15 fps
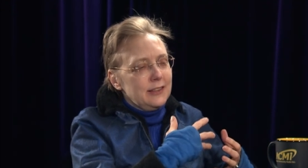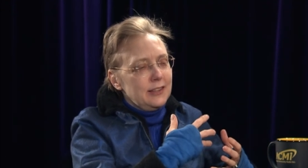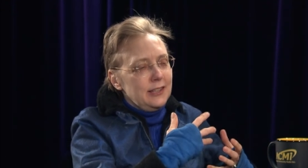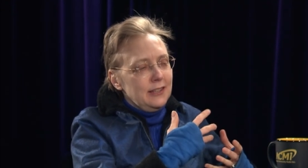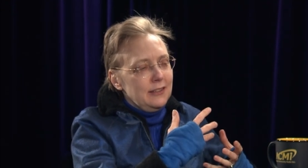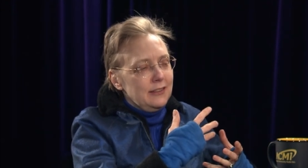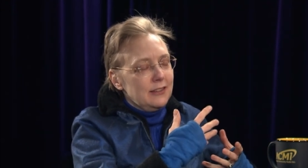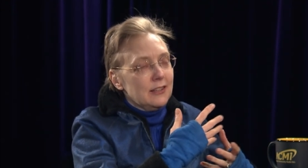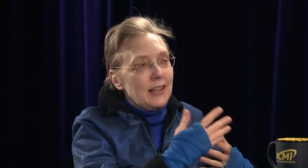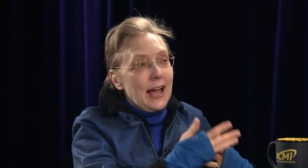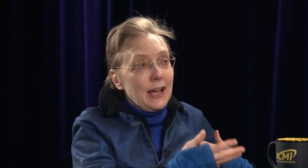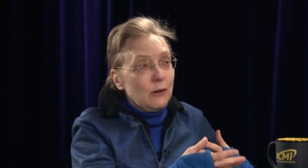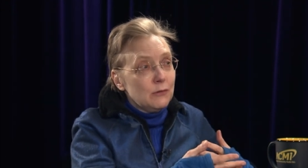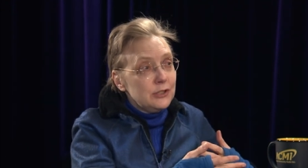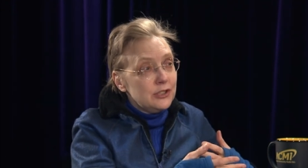the, the
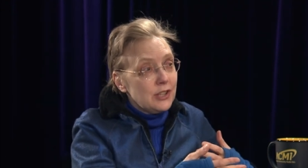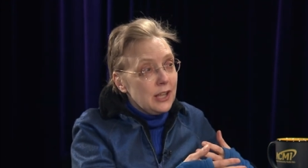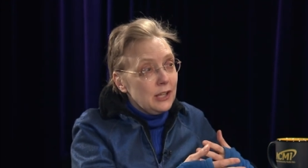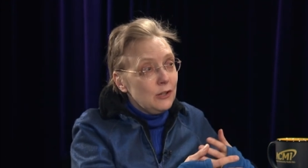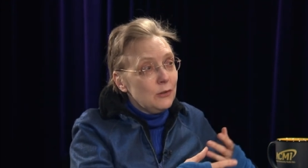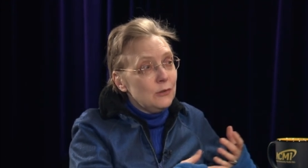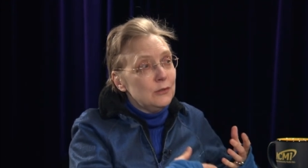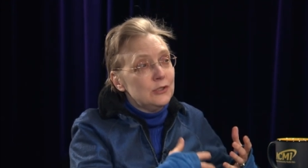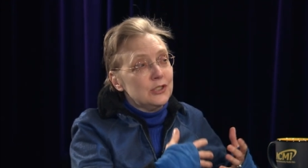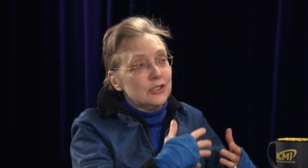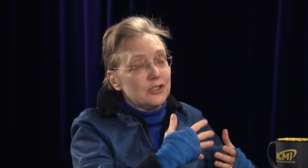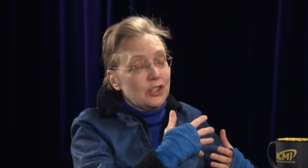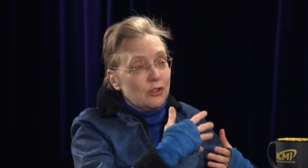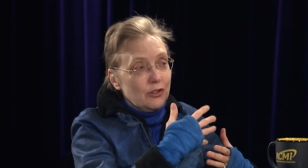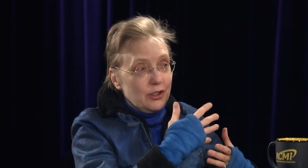language they use,
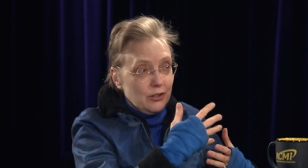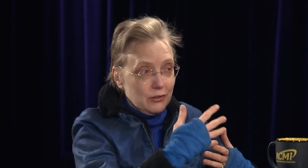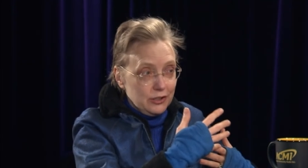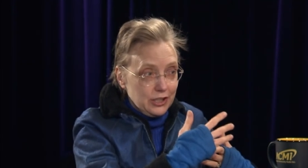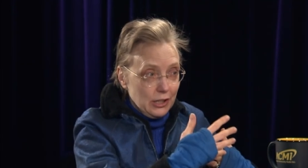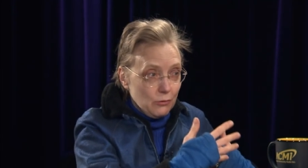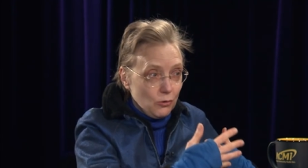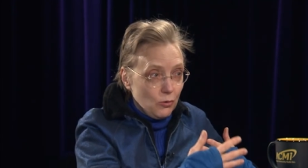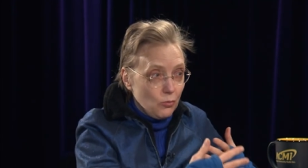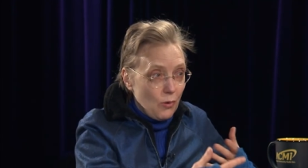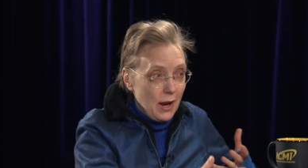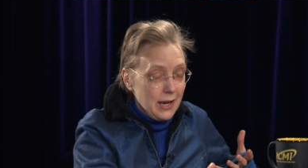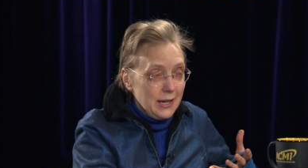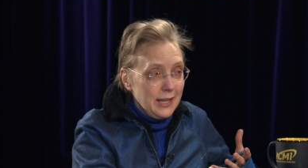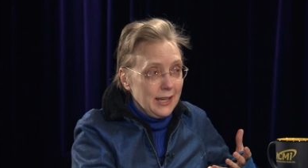just their, their general
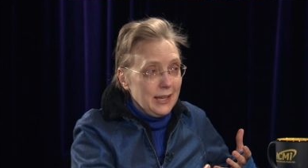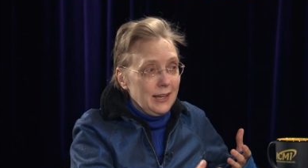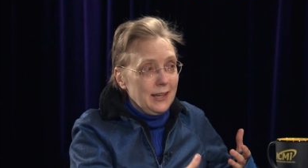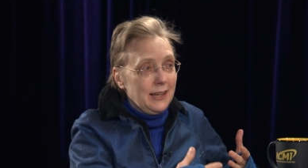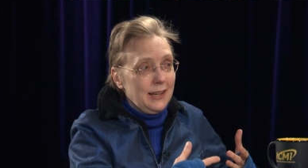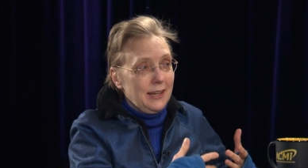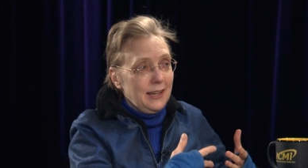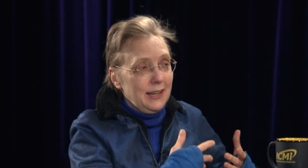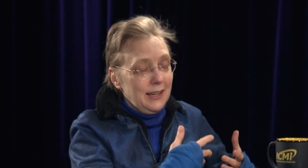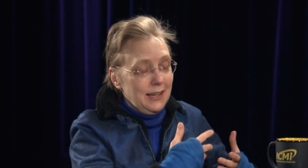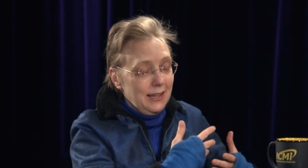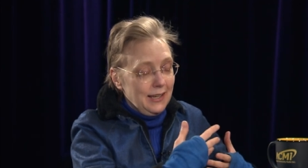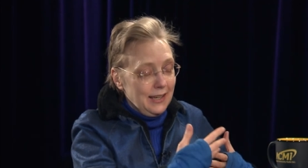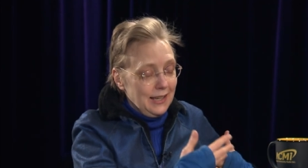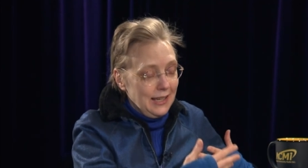writing
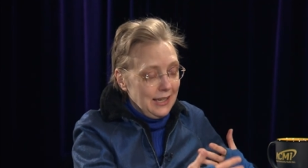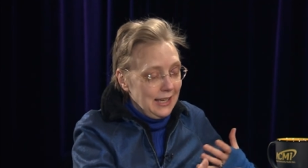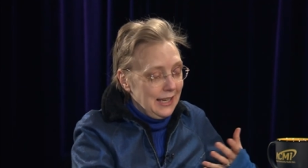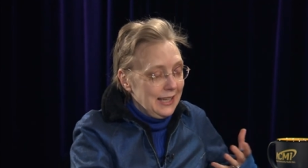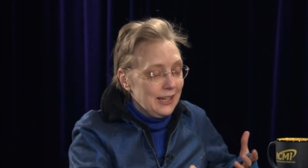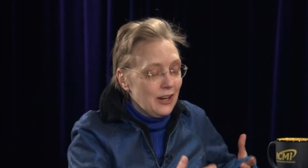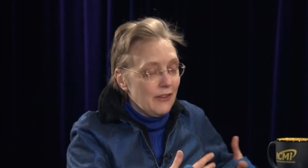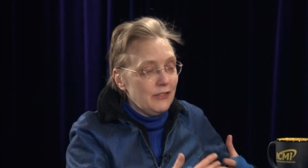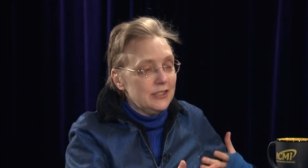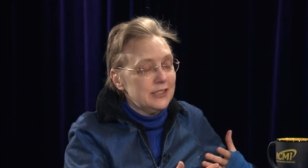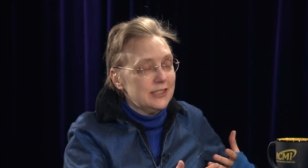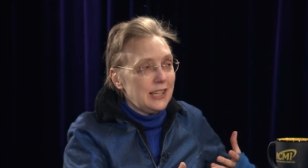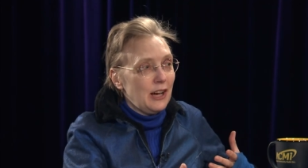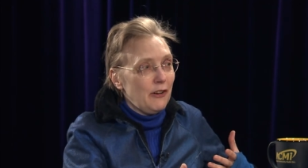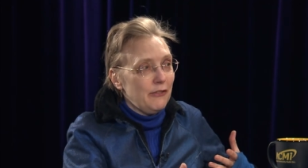in and of
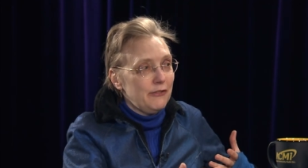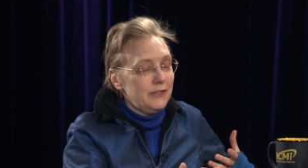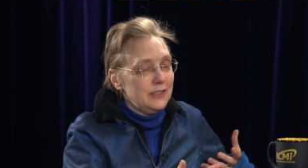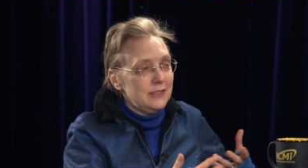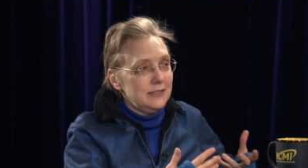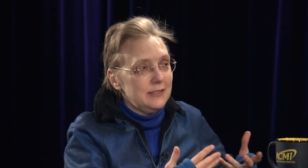itself